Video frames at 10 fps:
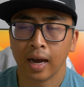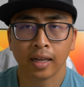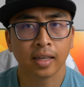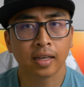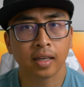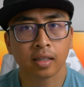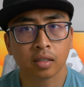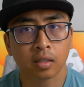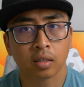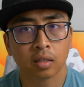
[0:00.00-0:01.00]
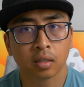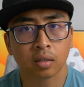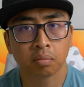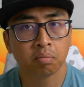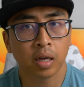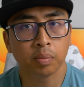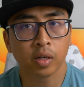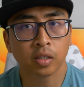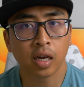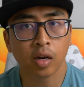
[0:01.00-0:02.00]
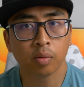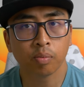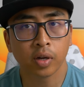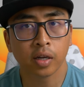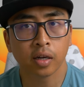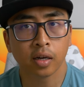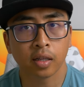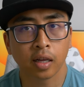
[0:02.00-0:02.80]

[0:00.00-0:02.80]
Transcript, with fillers: I think it's might be sounding pretty good.